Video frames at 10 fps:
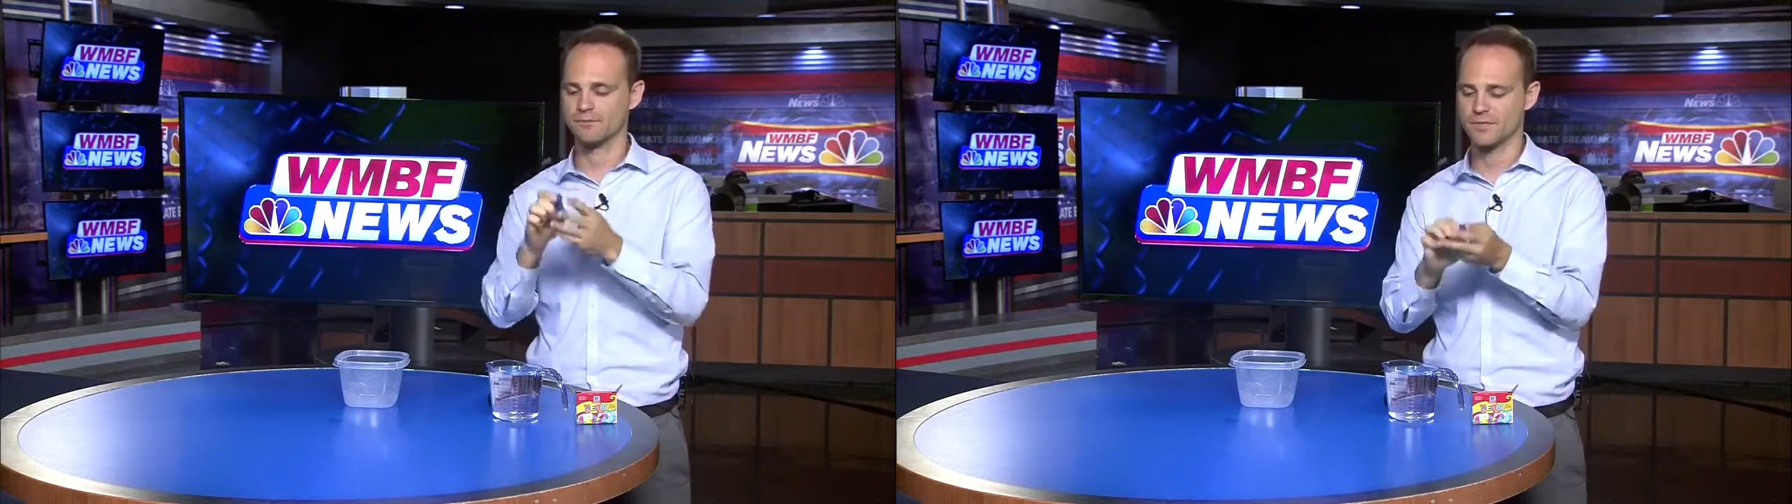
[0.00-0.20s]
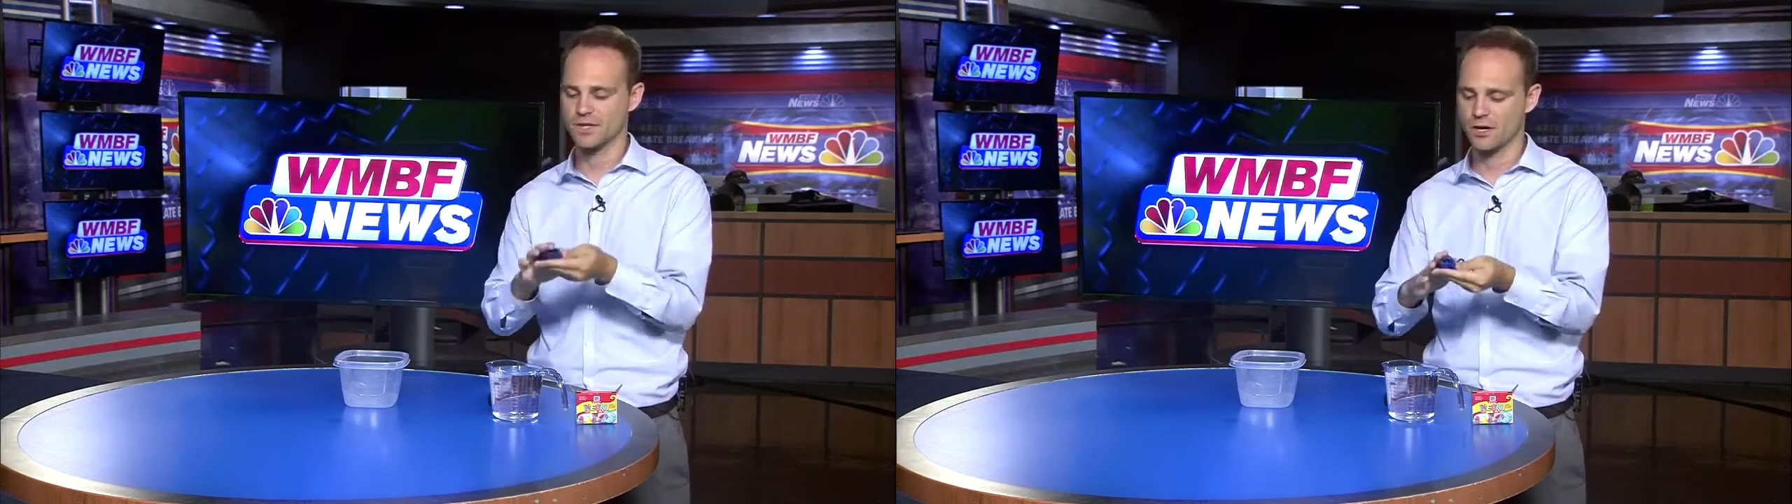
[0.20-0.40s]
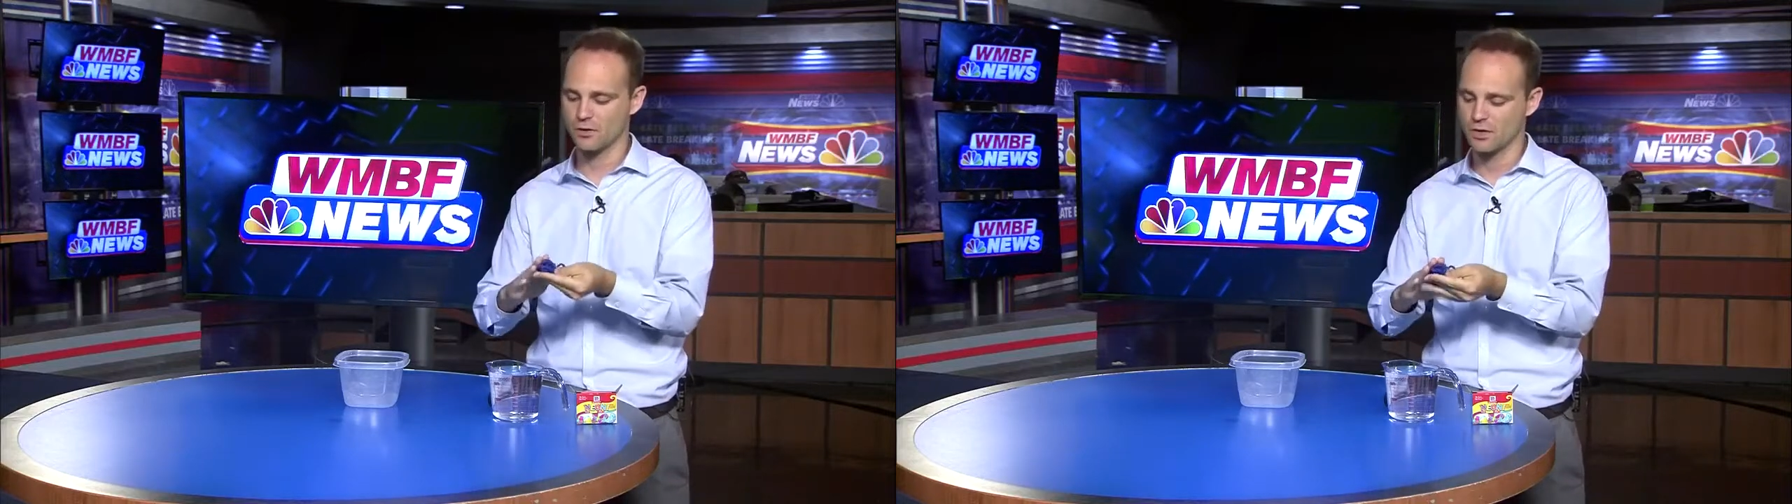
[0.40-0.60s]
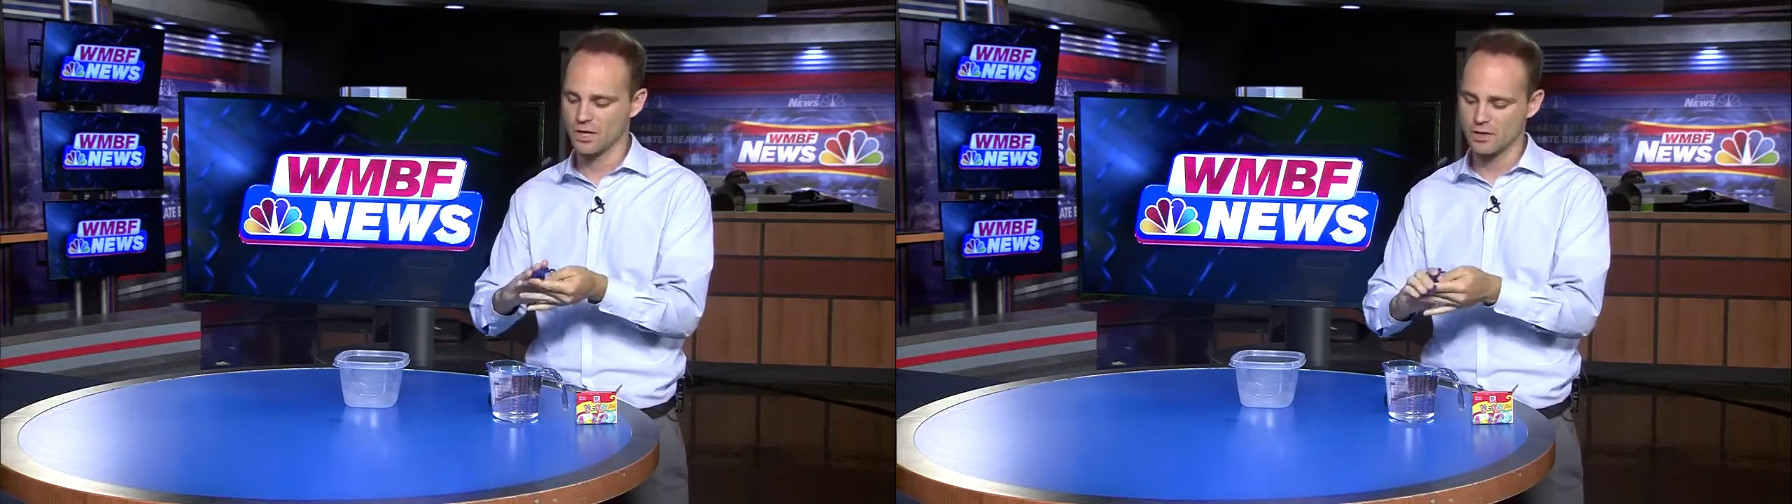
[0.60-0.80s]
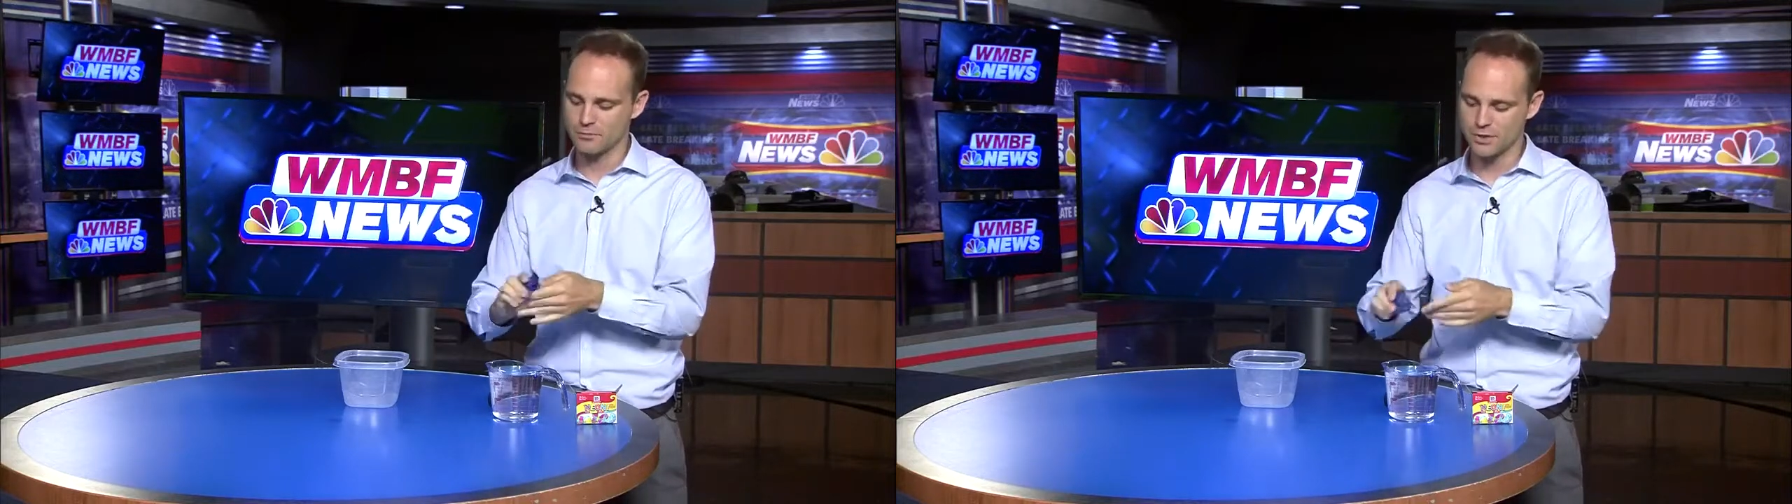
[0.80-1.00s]
So
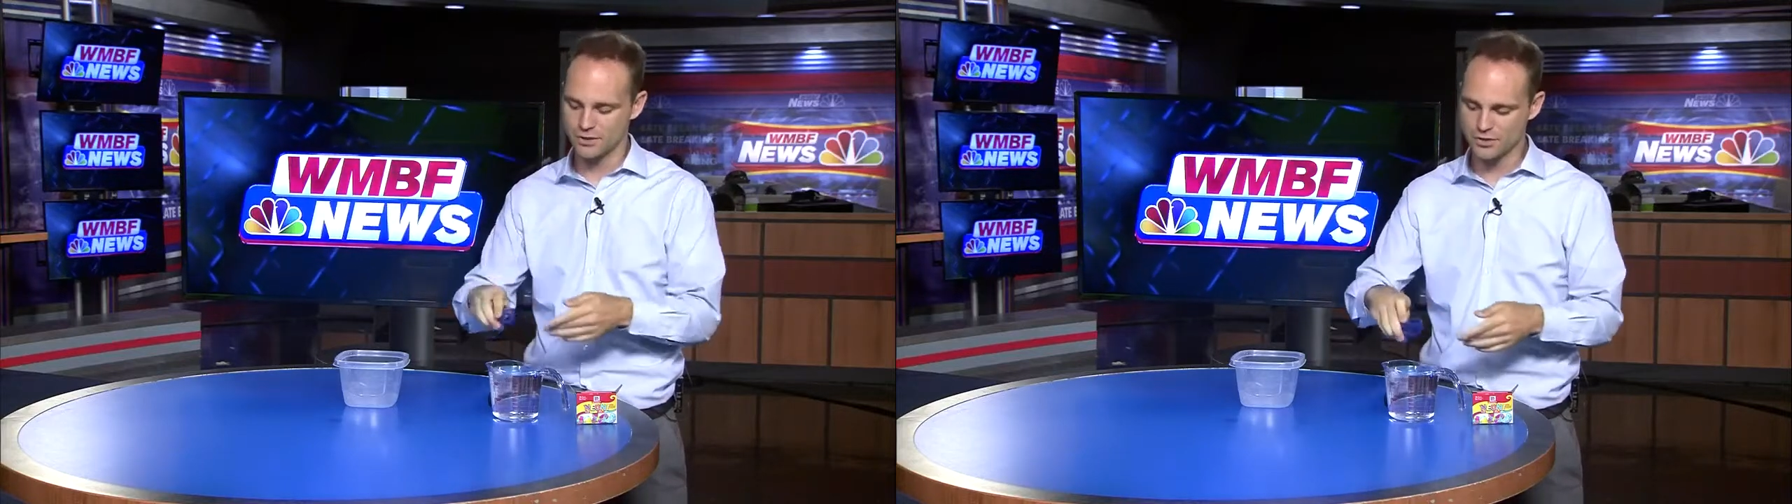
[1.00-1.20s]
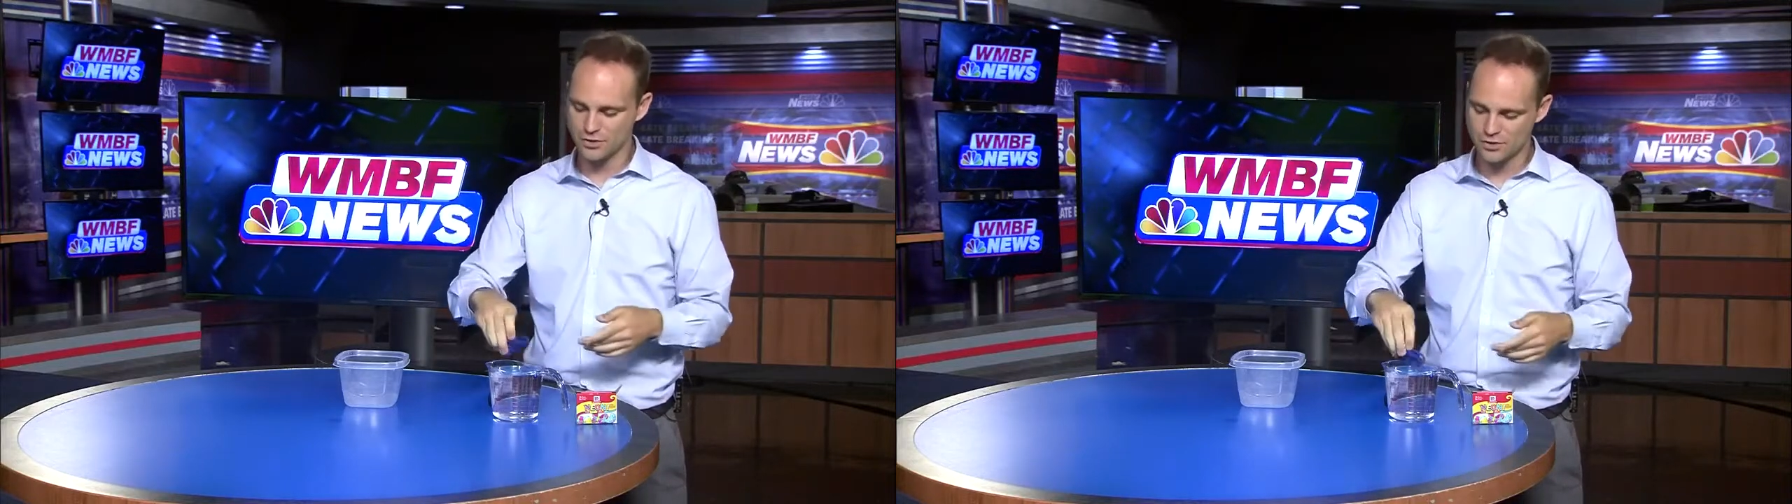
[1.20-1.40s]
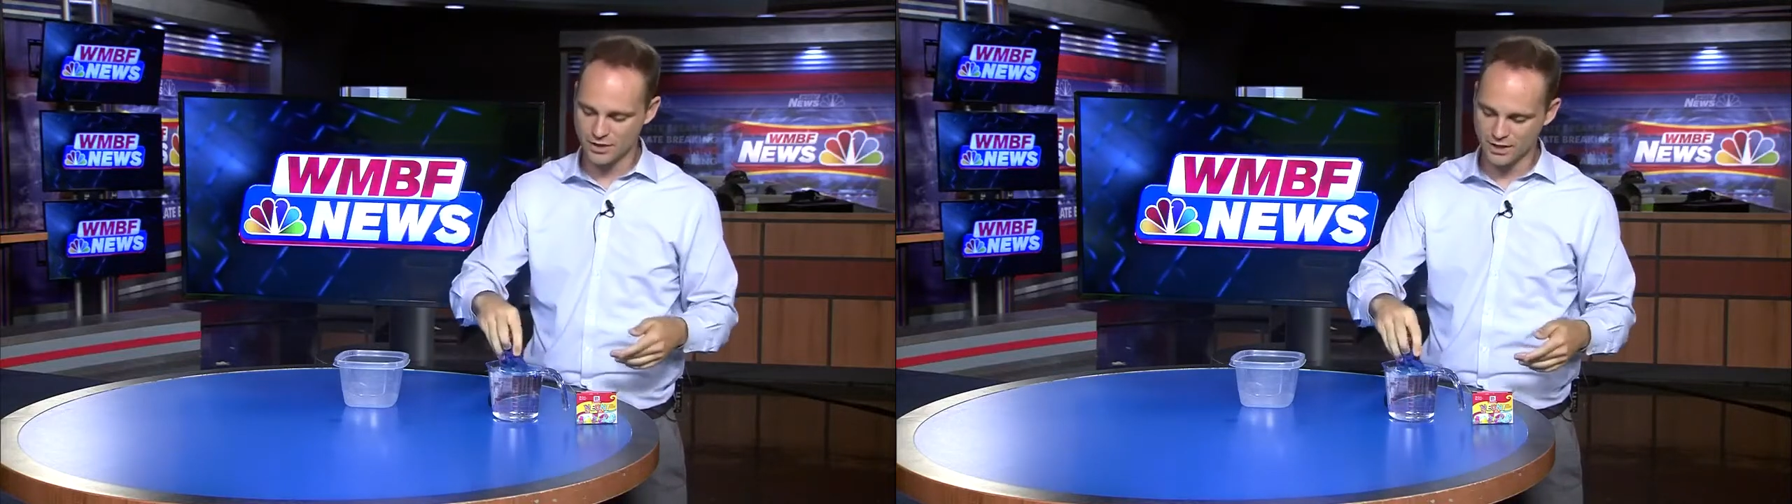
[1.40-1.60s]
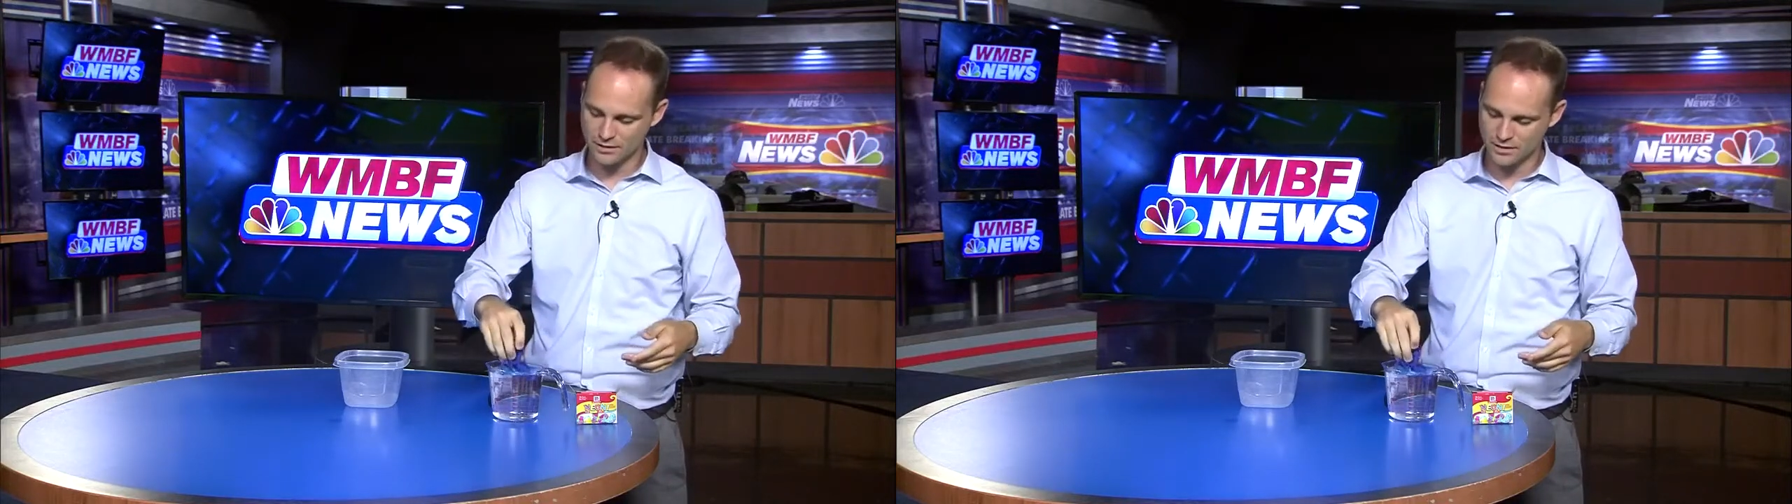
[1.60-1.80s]
put your shoestring,